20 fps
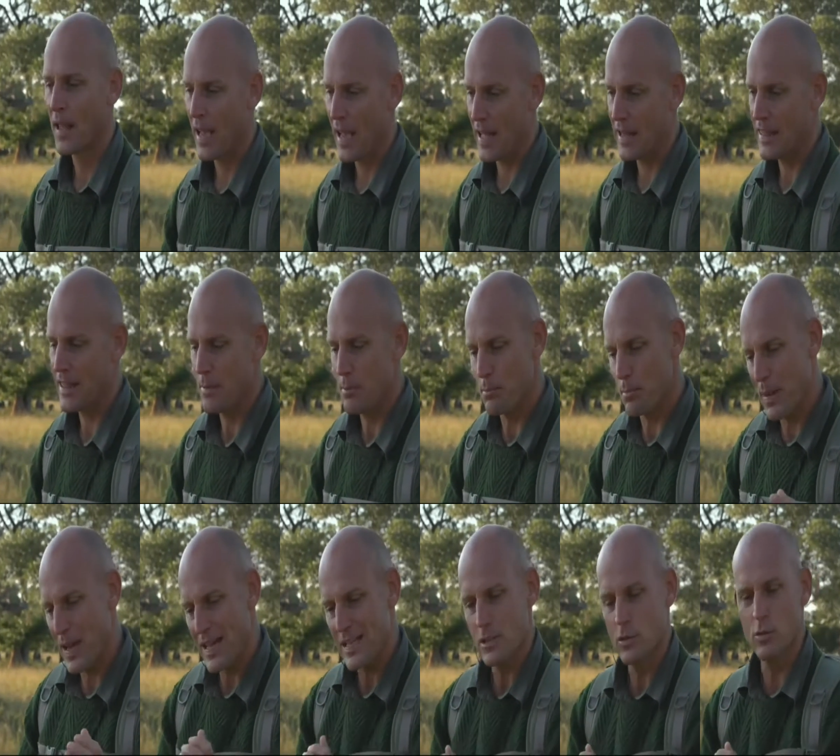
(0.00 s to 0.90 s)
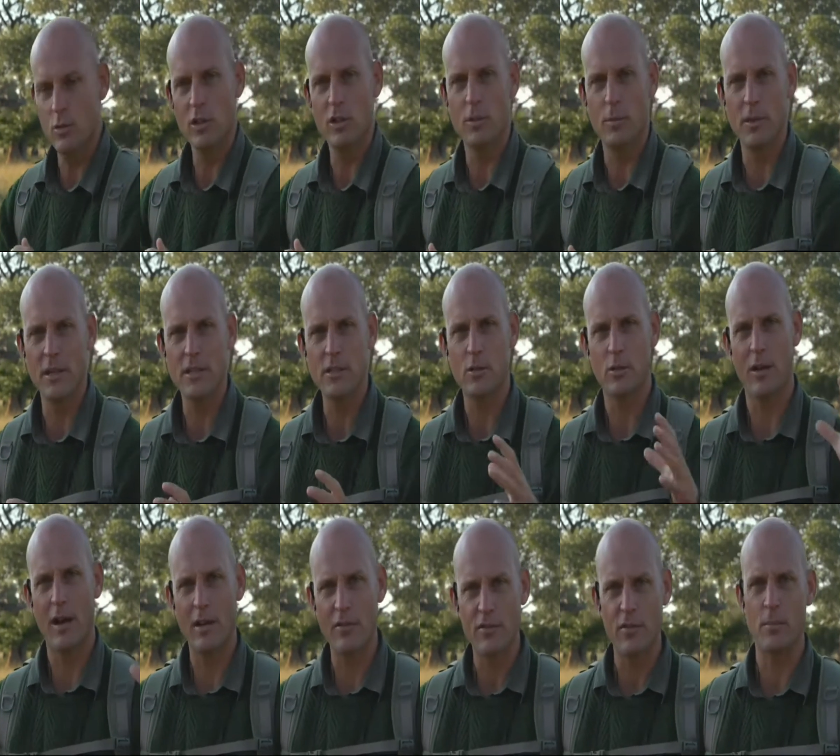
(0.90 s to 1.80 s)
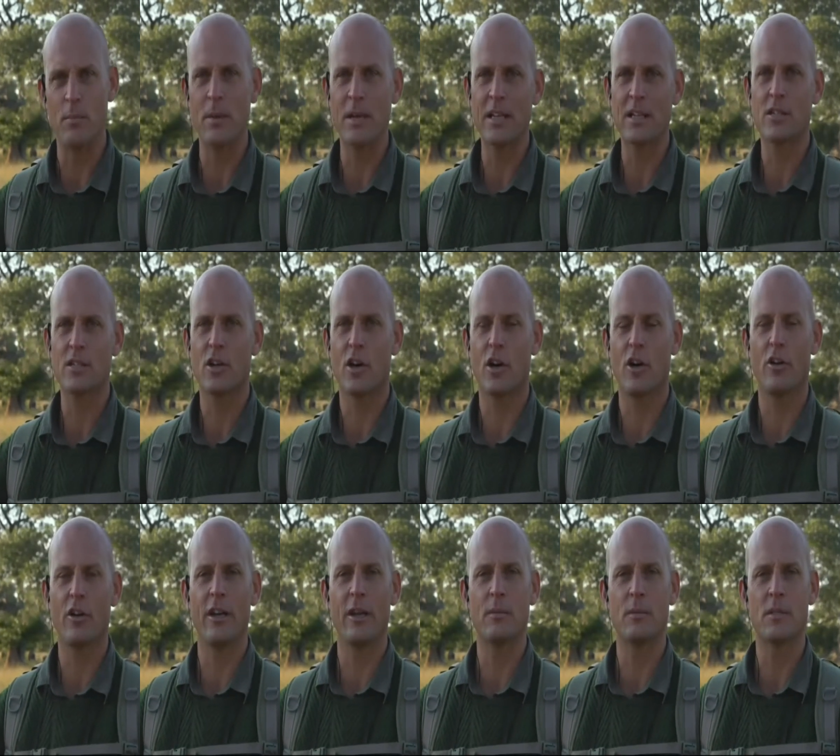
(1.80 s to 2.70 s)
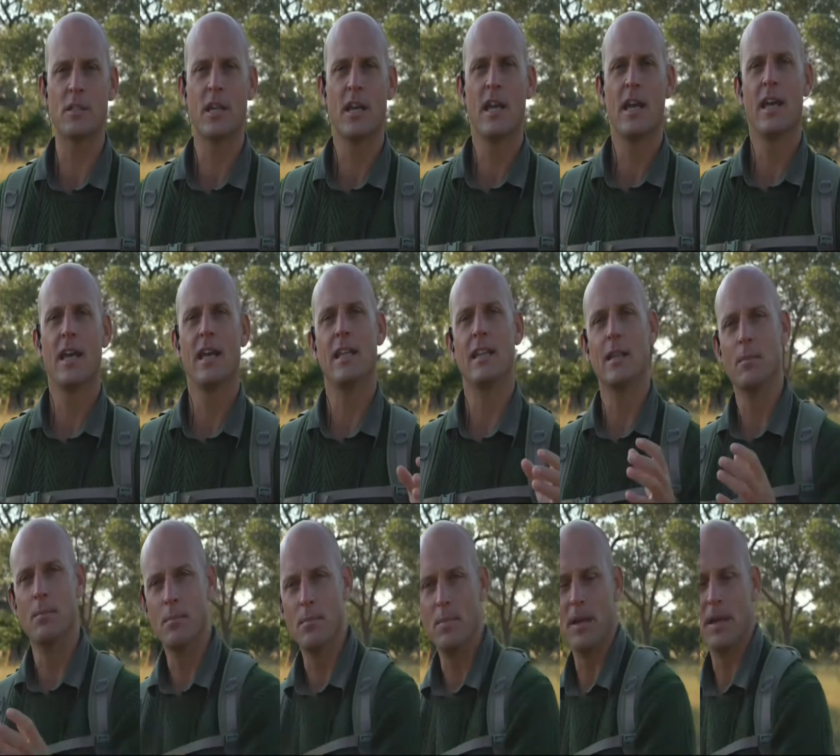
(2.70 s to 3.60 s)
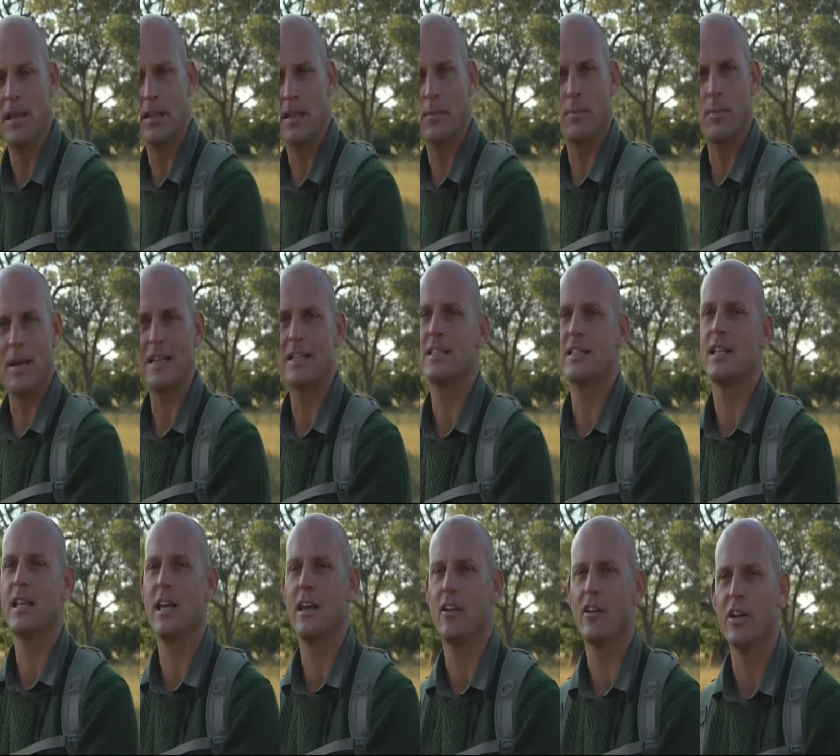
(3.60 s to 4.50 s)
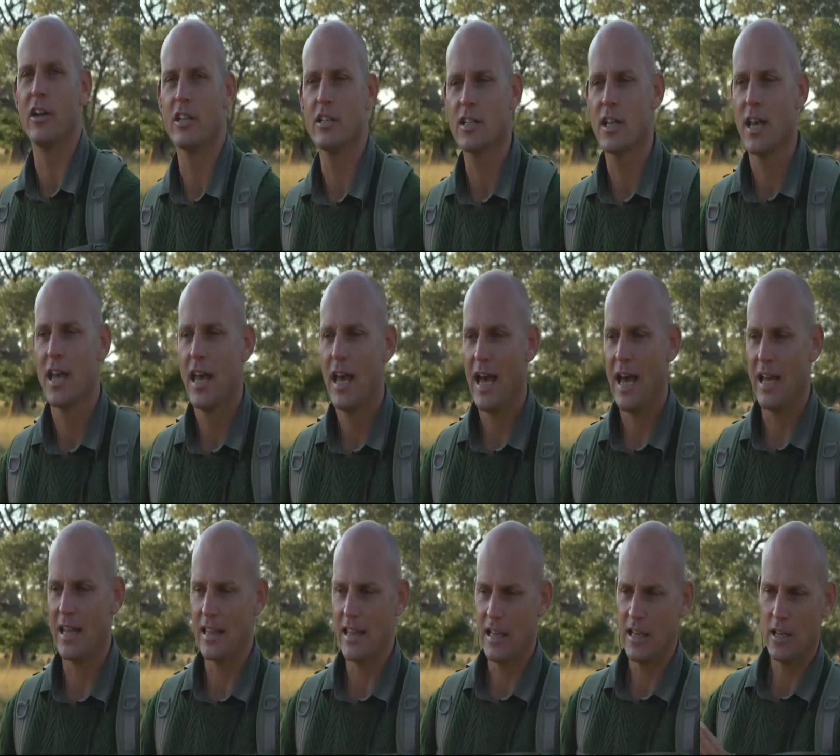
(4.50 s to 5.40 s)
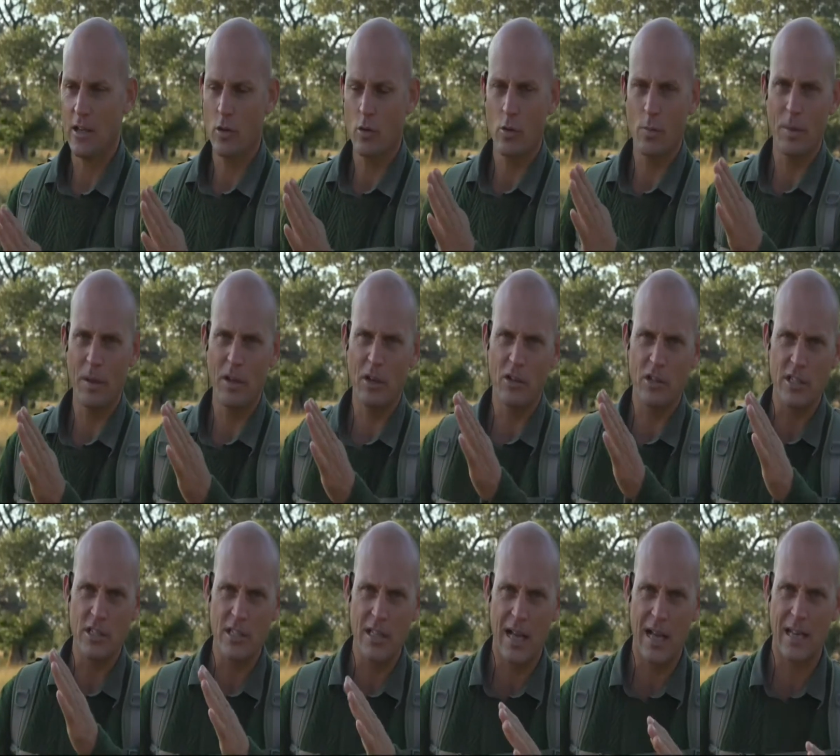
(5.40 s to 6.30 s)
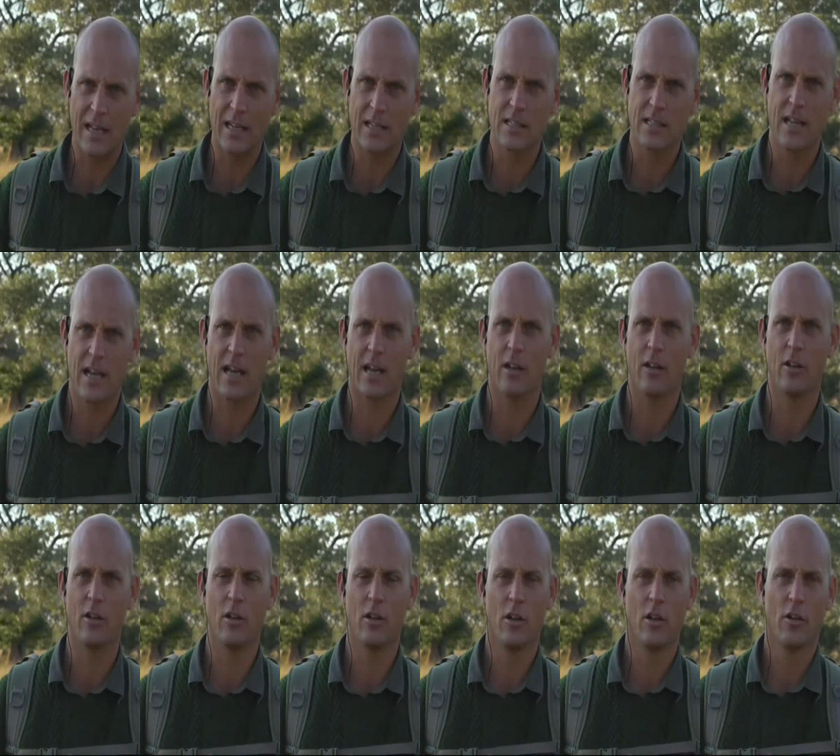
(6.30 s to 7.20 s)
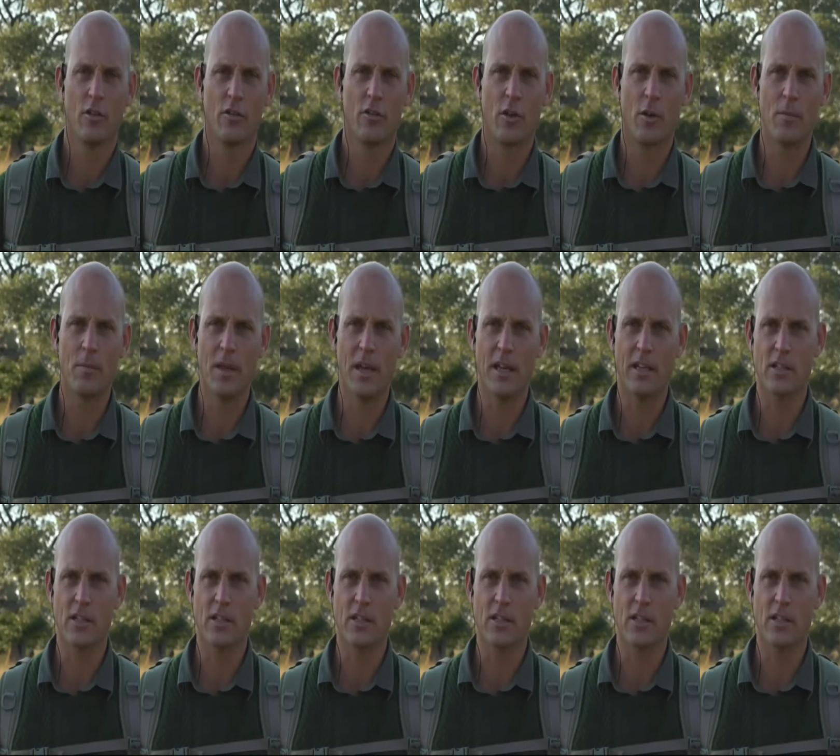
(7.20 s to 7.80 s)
And the best wildebeest will have the biggest harems in the in the best areas, and then it'll be on a sliding scale from there.